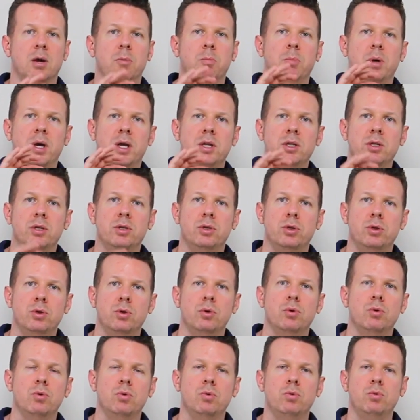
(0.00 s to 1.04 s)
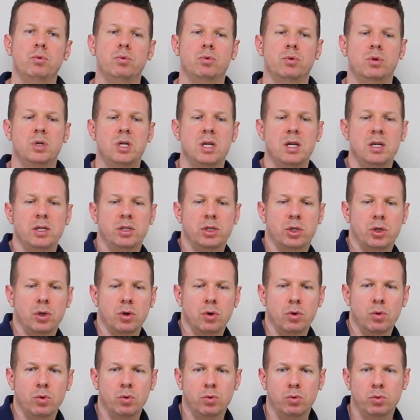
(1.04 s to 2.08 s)
but you need
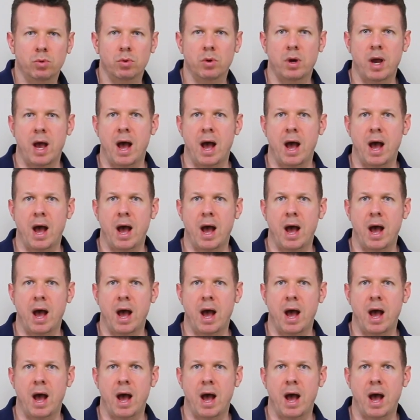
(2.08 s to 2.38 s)
to